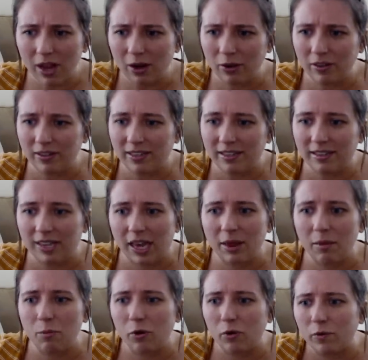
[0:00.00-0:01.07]
Chrisick said
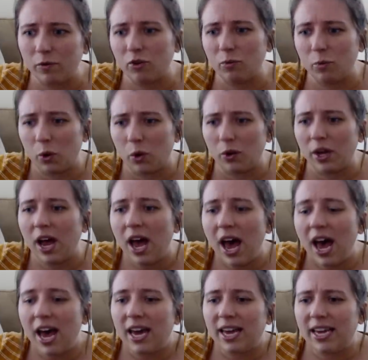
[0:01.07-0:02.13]
the move was bold.
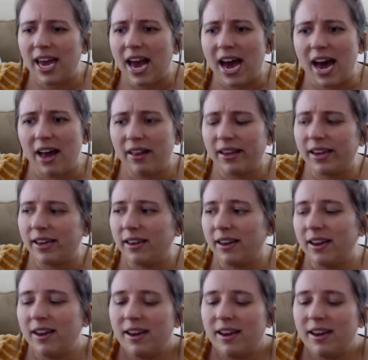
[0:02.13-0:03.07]
Yeah, like,